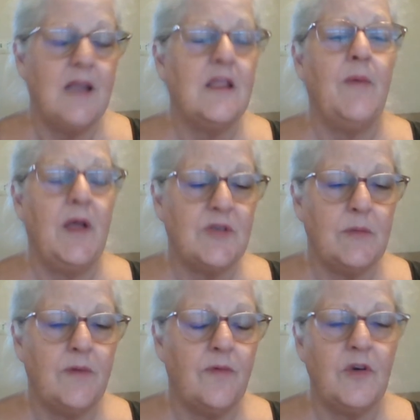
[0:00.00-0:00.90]
They made some
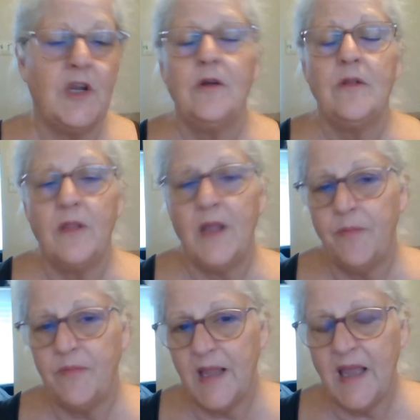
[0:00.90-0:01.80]
of it for dinner, and then
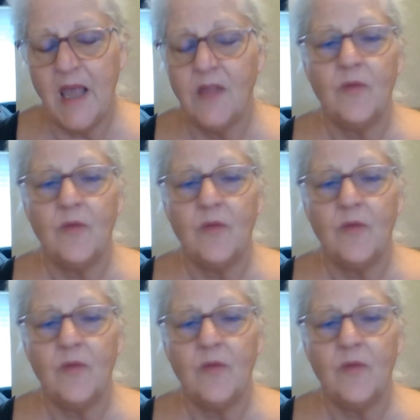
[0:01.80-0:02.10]
they can